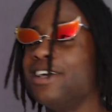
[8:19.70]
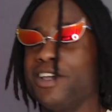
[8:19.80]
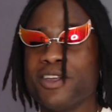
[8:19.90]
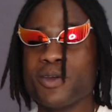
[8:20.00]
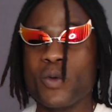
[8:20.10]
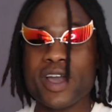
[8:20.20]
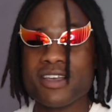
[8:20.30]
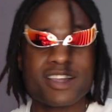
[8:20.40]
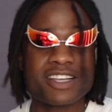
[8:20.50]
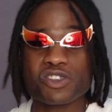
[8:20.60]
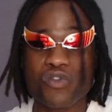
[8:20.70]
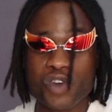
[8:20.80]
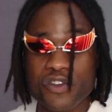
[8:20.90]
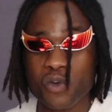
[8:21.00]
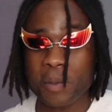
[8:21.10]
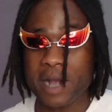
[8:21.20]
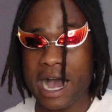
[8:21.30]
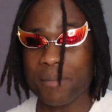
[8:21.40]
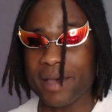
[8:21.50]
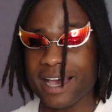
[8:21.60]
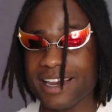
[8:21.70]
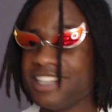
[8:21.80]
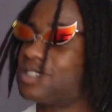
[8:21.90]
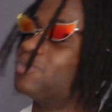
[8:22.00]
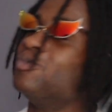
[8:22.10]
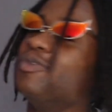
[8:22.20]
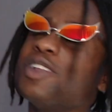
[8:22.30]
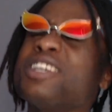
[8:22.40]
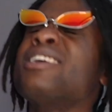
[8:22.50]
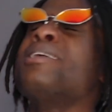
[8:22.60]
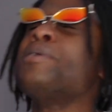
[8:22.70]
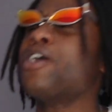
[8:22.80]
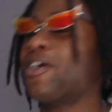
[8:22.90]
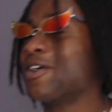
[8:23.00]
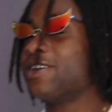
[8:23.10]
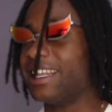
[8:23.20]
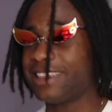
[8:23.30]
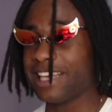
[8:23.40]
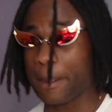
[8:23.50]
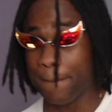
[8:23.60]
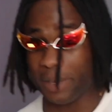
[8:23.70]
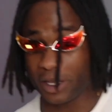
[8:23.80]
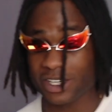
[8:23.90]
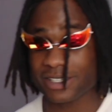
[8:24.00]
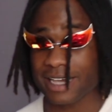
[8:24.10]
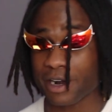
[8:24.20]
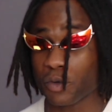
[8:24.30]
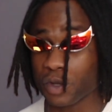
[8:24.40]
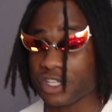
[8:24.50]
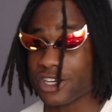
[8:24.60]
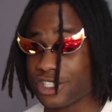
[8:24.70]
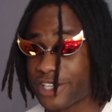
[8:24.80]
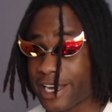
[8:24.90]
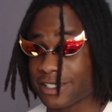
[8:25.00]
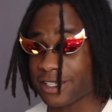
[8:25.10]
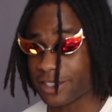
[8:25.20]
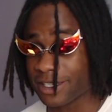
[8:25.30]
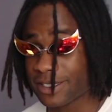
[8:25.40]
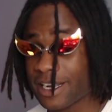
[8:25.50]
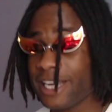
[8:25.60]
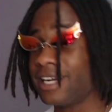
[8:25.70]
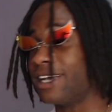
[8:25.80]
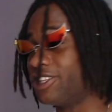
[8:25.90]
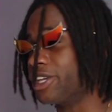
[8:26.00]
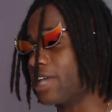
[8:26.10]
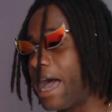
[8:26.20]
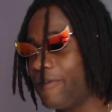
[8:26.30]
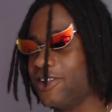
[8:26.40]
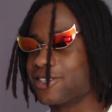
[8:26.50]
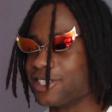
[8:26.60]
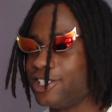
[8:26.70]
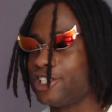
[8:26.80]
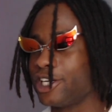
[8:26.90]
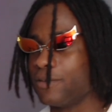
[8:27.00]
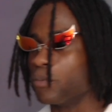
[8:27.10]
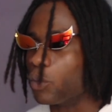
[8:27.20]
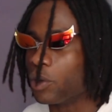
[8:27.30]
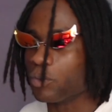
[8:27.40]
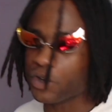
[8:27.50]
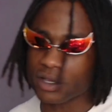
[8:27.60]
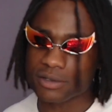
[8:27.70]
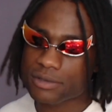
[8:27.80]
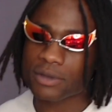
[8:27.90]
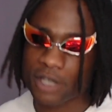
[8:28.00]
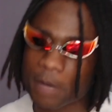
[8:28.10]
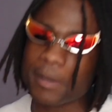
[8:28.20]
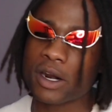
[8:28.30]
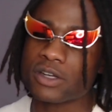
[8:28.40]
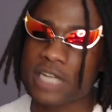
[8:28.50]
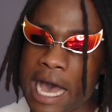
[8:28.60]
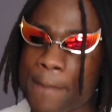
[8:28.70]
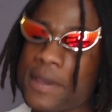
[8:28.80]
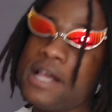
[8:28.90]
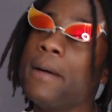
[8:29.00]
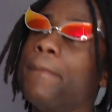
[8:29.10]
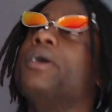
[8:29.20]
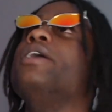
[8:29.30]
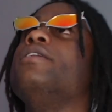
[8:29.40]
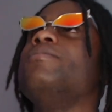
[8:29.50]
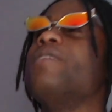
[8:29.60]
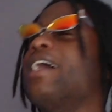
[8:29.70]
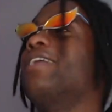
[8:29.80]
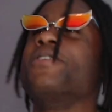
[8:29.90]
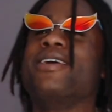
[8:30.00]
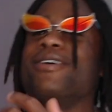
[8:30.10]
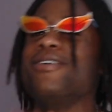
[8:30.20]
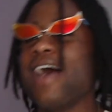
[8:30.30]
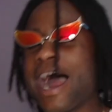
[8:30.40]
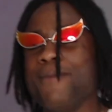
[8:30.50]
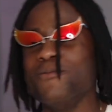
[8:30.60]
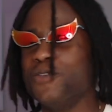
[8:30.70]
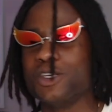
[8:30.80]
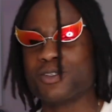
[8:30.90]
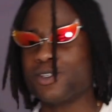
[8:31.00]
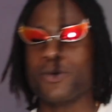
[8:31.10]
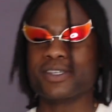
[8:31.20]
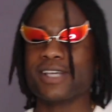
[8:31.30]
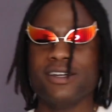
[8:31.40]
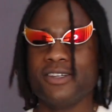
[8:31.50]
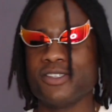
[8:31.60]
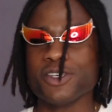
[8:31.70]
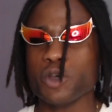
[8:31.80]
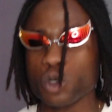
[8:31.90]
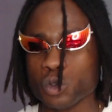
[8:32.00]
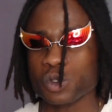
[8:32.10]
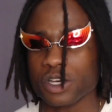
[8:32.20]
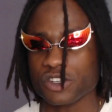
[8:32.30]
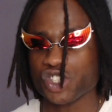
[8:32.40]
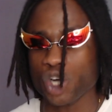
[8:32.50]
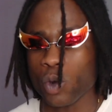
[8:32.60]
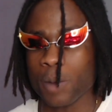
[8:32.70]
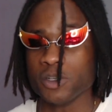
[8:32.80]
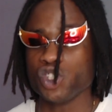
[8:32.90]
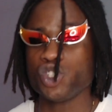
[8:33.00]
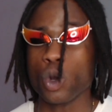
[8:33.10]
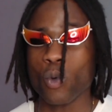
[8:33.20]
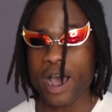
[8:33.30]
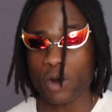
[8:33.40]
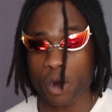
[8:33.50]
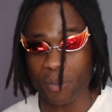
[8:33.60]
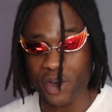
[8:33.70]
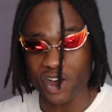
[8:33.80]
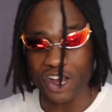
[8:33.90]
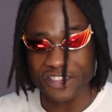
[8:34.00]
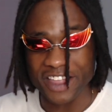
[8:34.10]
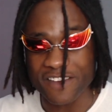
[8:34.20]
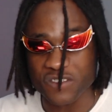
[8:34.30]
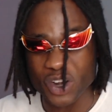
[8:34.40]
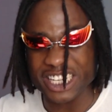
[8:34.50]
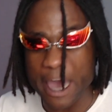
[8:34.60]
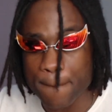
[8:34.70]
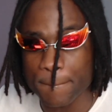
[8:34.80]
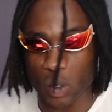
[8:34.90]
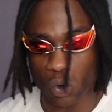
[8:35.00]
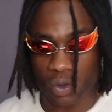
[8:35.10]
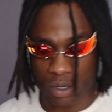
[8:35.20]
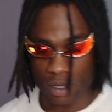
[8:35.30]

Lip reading: in a way, like just freeform combat. It's really going to be hard. I think Billy's got a really good chance at this, and I think obviously Shen will realistically come out on top, but I don't know. I'm just so excited to see who's going to show up and show out. Our boy Undead Bull,